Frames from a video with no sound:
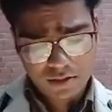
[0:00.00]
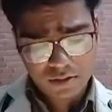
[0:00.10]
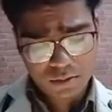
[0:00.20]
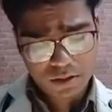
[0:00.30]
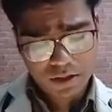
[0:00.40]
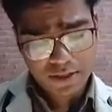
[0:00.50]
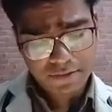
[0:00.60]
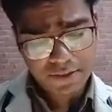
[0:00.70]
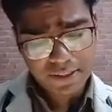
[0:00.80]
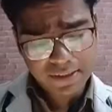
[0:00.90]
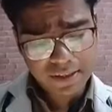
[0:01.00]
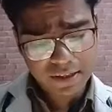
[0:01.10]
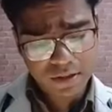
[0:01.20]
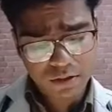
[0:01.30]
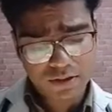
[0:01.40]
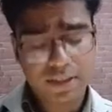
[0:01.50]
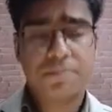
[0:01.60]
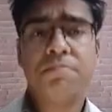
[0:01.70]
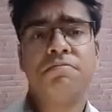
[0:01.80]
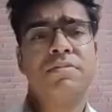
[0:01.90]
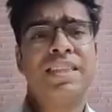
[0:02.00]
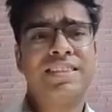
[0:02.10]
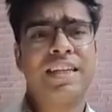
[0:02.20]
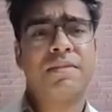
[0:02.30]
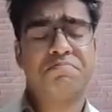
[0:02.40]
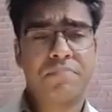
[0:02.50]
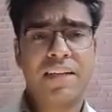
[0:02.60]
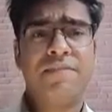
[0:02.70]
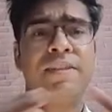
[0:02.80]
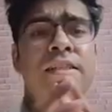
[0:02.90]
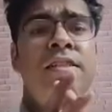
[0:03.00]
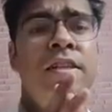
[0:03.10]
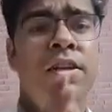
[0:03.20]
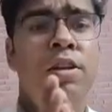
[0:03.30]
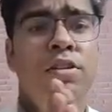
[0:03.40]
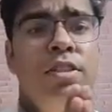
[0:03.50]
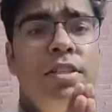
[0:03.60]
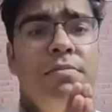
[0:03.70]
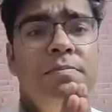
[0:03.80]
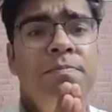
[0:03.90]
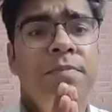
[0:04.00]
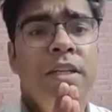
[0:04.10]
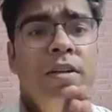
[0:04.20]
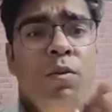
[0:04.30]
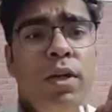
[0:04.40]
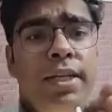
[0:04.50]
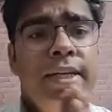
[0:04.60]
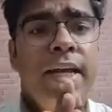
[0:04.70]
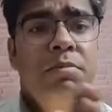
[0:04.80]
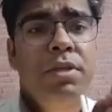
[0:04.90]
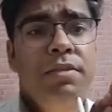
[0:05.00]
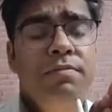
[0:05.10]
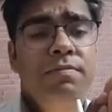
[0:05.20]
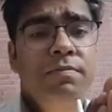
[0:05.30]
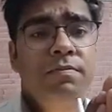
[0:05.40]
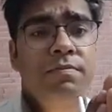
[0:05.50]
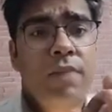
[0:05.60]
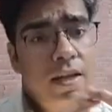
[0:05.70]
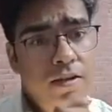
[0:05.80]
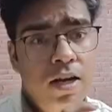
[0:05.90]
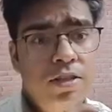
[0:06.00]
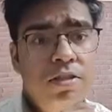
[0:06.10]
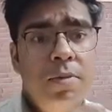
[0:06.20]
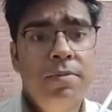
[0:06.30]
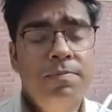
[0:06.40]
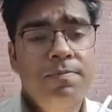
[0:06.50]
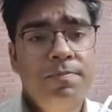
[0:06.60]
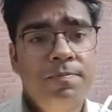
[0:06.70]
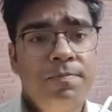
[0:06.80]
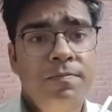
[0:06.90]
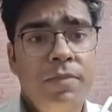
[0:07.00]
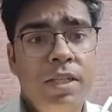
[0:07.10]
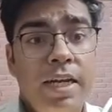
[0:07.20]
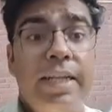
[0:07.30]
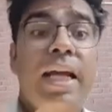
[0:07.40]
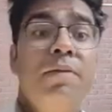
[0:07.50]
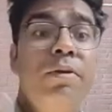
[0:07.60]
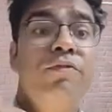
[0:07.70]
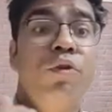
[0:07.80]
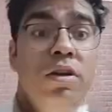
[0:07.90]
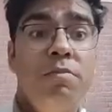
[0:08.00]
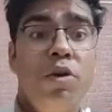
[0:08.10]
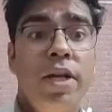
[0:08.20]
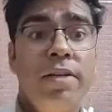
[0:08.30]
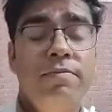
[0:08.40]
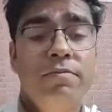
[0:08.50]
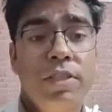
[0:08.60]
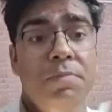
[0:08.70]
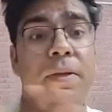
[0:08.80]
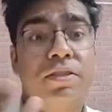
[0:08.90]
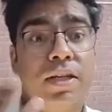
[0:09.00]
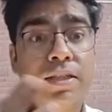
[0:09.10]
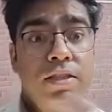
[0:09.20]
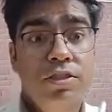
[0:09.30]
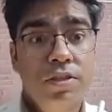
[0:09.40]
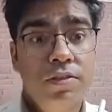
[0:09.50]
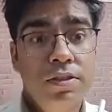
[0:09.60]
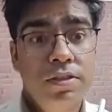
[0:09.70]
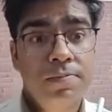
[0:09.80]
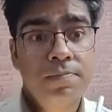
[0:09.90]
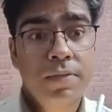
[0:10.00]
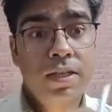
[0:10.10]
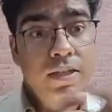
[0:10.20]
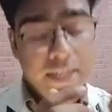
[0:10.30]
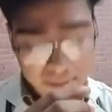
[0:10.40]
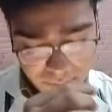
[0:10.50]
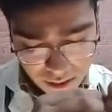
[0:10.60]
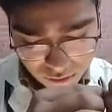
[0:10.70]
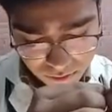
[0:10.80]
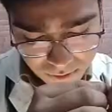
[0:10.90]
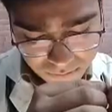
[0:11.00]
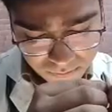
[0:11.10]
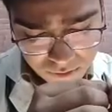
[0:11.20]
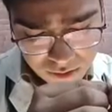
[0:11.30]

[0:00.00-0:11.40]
So if it is sudden onset, just think, if it's in sudden onset, what it can be? Asthma, it can be foreign body, especially in the children's, it can be asthma.